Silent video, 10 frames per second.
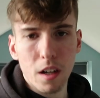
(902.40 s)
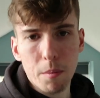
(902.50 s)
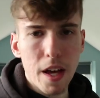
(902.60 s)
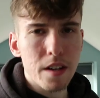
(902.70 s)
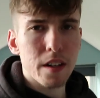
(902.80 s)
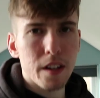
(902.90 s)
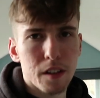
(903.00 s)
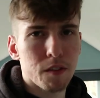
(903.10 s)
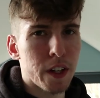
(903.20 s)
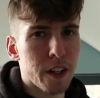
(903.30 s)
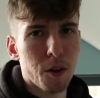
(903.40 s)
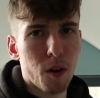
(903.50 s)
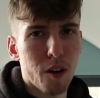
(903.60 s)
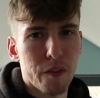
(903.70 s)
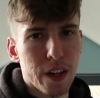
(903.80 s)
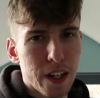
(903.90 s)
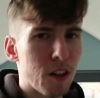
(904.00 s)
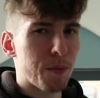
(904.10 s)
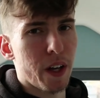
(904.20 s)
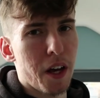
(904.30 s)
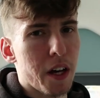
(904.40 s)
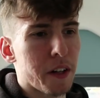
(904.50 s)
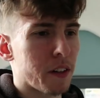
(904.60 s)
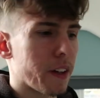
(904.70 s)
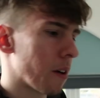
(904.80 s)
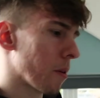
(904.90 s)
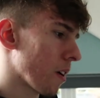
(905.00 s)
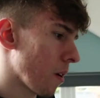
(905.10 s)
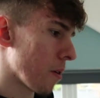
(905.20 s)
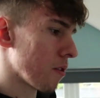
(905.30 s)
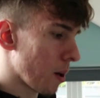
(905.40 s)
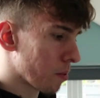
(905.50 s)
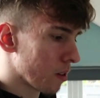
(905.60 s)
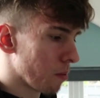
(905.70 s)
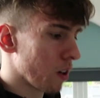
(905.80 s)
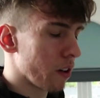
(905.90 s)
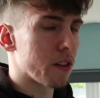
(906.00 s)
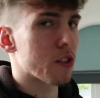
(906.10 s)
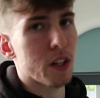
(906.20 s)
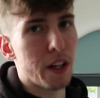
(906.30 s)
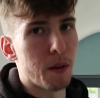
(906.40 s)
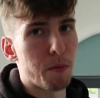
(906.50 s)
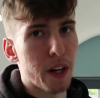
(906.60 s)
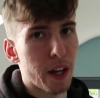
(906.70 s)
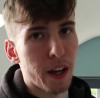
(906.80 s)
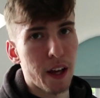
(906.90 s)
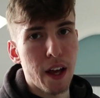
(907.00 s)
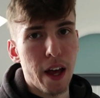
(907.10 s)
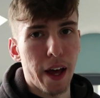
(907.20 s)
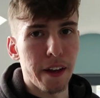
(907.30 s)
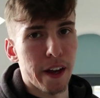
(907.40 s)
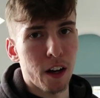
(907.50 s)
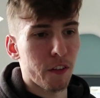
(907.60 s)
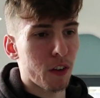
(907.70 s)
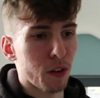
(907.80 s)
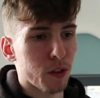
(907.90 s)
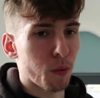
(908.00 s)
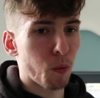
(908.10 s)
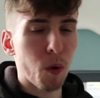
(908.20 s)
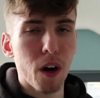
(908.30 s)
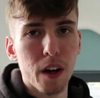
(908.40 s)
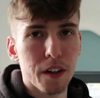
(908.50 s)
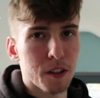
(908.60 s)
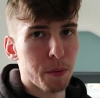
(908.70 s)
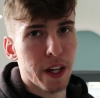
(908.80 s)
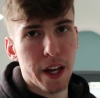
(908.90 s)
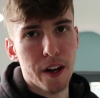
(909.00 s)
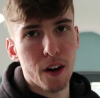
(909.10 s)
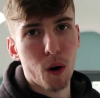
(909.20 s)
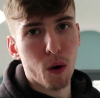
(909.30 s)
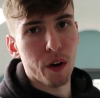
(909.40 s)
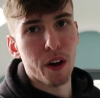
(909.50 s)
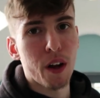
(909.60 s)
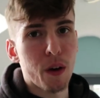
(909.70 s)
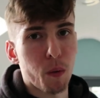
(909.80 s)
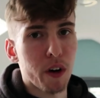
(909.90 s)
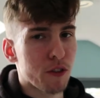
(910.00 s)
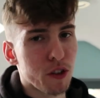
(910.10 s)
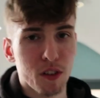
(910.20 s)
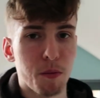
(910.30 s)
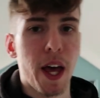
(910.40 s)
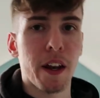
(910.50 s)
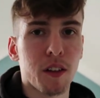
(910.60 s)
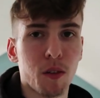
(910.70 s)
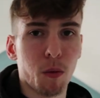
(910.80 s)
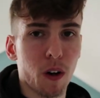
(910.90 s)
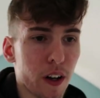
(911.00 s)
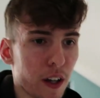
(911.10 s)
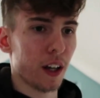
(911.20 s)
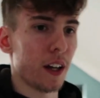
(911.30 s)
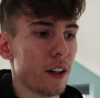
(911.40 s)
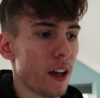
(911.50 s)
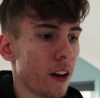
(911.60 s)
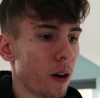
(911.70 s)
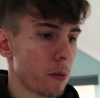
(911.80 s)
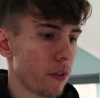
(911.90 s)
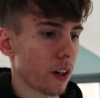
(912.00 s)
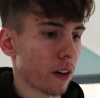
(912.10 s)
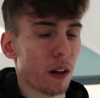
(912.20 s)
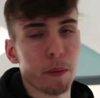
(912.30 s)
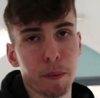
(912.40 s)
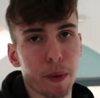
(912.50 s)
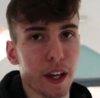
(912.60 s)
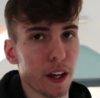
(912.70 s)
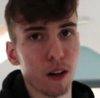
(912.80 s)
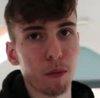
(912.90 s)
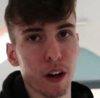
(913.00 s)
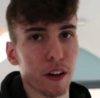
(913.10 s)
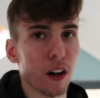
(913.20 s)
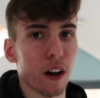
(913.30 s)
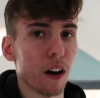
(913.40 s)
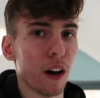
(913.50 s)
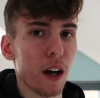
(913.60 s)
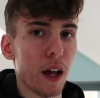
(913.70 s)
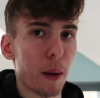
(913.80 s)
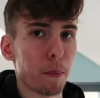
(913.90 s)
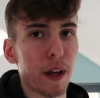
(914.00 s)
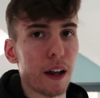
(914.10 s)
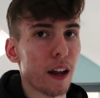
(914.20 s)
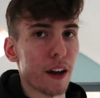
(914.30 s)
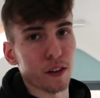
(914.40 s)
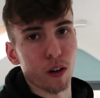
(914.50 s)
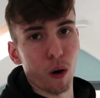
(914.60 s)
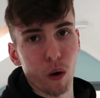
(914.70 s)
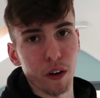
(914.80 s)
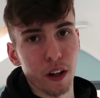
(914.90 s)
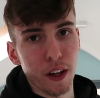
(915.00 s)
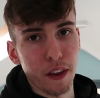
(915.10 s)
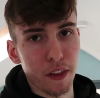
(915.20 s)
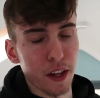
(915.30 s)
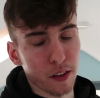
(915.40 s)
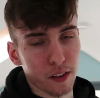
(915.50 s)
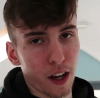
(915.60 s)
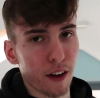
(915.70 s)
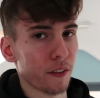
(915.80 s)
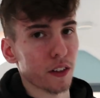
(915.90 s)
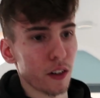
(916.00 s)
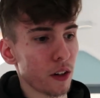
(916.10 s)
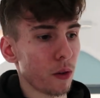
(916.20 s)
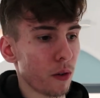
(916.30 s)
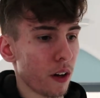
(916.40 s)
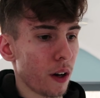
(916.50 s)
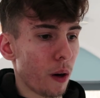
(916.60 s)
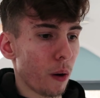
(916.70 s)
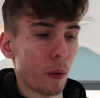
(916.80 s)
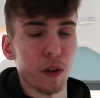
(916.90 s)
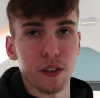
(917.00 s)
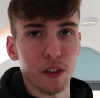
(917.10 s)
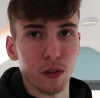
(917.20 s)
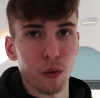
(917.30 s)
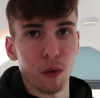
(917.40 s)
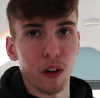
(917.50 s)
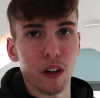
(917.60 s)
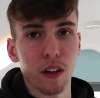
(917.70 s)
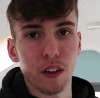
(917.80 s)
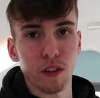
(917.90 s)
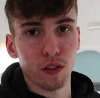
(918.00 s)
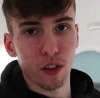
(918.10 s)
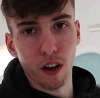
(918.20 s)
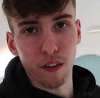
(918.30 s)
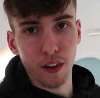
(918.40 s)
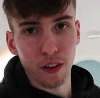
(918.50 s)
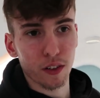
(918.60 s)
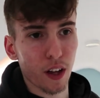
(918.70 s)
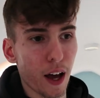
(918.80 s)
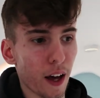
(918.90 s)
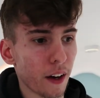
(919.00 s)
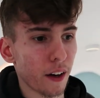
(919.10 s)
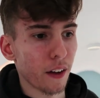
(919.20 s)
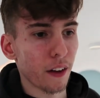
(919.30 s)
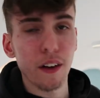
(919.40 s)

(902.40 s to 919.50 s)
yeah, I'm ending this video off a little bit earlier today. I'm going to go and grab some lunch in a minute and then I've got some work to be getting on with, just some editing work, and then hopefully I'm going to be picking up my car a bit later on this afternoon once it's all serviced and